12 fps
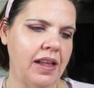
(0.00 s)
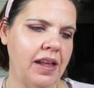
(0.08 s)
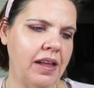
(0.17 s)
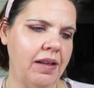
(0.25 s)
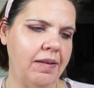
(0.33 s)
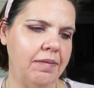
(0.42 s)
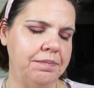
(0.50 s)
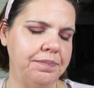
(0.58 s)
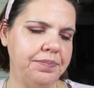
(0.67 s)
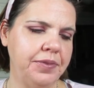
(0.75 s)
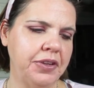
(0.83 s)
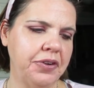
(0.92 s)
um,
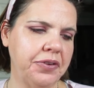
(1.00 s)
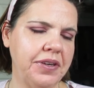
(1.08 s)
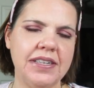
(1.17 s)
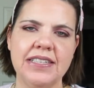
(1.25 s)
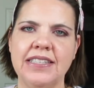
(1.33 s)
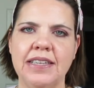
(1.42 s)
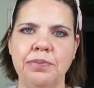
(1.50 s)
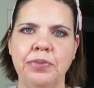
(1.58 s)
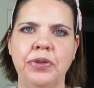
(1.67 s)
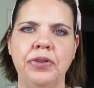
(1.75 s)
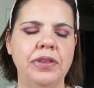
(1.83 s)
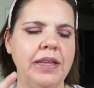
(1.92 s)
the Greek
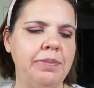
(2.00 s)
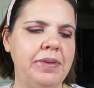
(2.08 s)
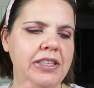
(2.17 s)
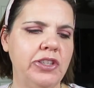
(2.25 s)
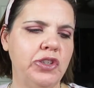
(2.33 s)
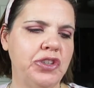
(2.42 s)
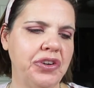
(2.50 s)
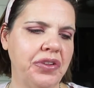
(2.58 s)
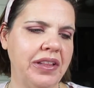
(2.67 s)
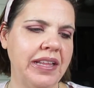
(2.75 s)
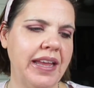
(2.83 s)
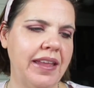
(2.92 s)
symbol that means
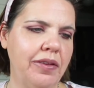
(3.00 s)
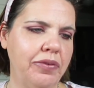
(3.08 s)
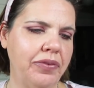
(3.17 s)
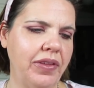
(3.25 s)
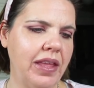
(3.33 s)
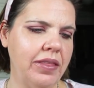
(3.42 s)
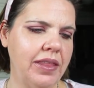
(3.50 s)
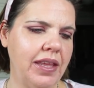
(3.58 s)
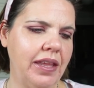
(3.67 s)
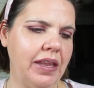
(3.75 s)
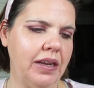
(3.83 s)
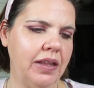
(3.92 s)
eternal life and
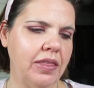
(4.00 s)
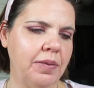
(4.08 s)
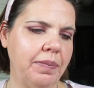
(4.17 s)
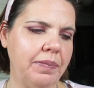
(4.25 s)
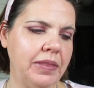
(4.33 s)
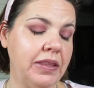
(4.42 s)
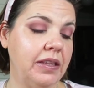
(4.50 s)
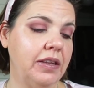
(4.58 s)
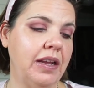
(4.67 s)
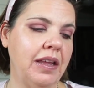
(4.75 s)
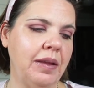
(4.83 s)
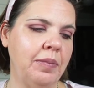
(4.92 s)
then the
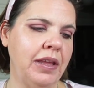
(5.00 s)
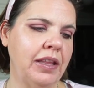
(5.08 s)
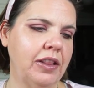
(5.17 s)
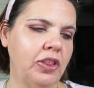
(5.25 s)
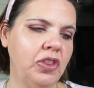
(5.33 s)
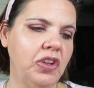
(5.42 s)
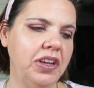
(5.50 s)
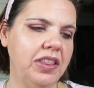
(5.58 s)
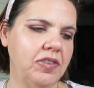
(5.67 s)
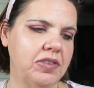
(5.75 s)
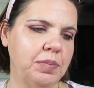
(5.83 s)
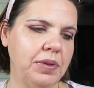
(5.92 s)
I mean look
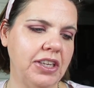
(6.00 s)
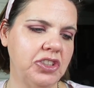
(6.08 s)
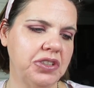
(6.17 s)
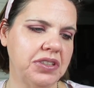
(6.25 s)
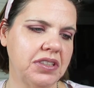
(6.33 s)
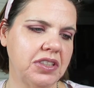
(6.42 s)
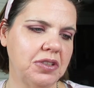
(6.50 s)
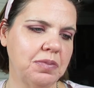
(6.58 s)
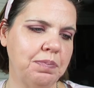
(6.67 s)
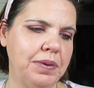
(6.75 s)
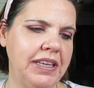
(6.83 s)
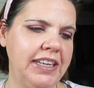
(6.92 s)
at those blushes they're
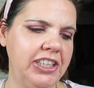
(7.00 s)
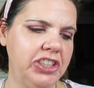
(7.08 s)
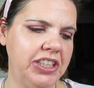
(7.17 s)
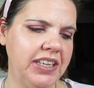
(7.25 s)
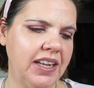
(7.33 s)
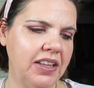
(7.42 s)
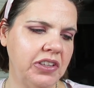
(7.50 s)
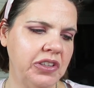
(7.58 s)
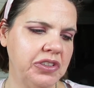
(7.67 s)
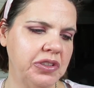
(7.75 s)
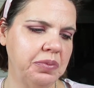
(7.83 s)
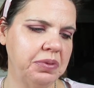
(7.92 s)
peachy
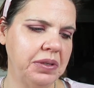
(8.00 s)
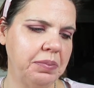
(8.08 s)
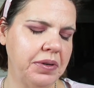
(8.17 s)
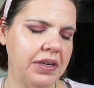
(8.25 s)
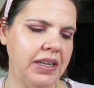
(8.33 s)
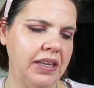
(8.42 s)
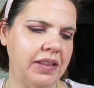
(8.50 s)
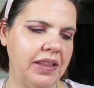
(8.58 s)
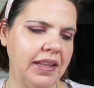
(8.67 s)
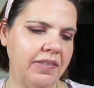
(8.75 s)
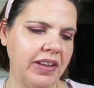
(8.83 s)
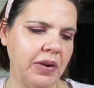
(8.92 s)
colors they're really pretty and
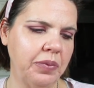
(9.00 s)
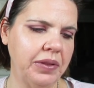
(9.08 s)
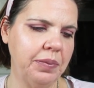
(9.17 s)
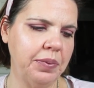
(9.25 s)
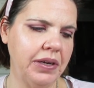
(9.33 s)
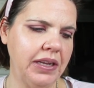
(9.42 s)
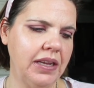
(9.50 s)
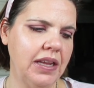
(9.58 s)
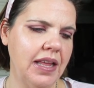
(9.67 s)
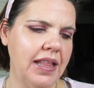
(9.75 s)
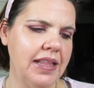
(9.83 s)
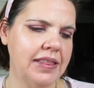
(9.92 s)
then they've got really pretty
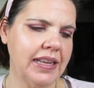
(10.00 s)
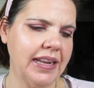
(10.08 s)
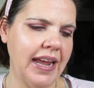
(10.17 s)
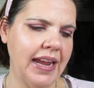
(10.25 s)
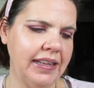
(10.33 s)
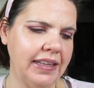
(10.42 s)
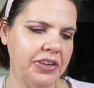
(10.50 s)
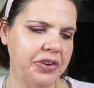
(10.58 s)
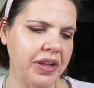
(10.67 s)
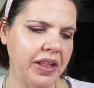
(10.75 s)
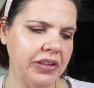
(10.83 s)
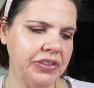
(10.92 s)
like
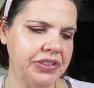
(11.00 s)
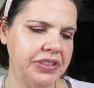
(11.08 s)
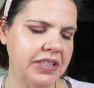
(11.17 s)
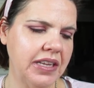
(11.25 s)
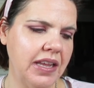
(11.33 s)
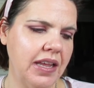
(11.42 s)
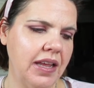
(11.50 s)
highlighter colors